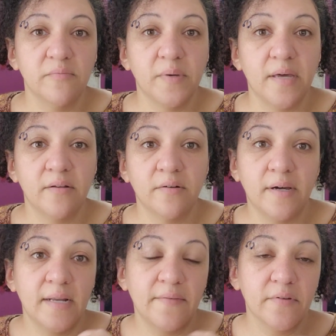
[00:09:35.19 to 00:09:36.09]
But I don't know, I'd
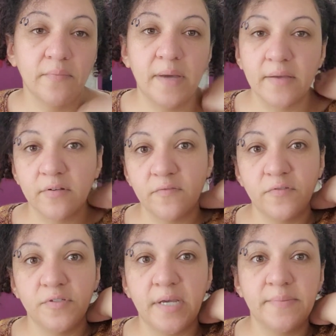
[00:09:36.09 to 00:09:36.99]
have to go back there a few
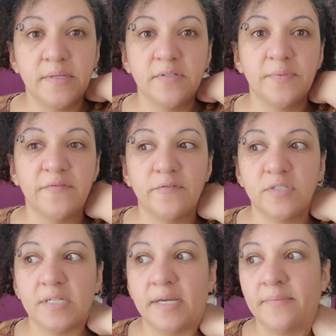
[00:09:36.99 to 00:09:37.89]
times. That was my first
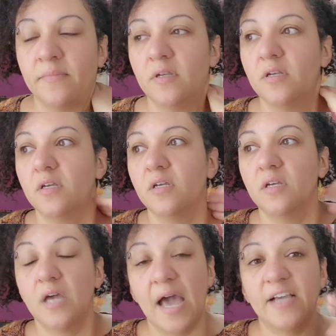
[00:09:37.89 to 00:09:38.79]
time
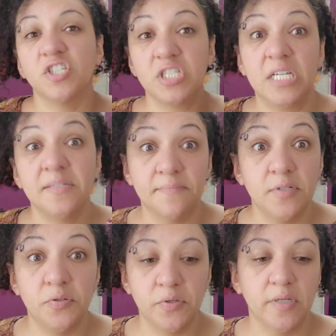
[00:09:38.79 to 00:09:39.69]
actually in
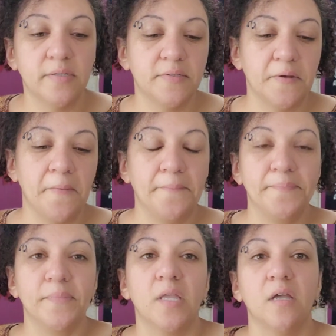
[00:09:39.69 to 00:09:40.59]
Paducah, so
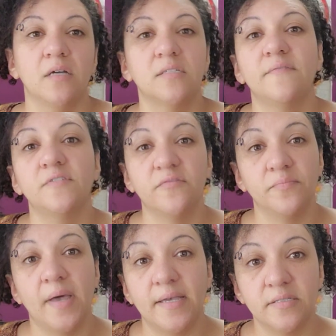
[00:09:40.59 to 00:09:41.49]
I've driven
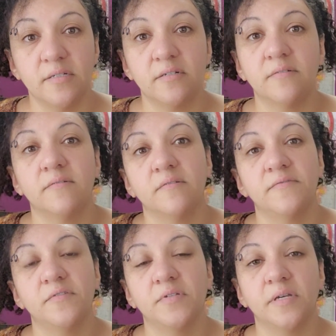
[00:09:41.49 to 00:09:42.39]
past there a
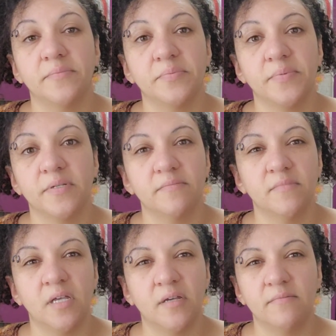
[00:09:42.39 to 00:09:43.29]
few times,
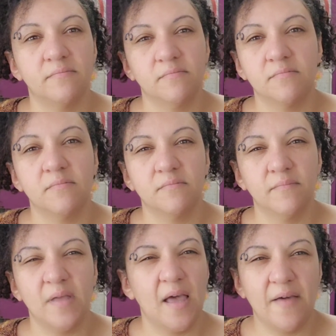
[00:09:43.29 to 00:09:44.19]
but
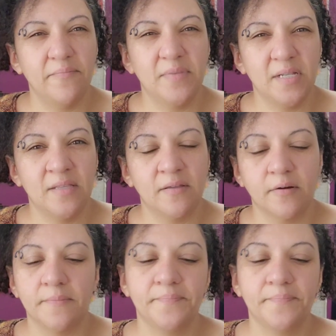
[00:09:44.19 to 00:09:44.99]
I haven't been in there.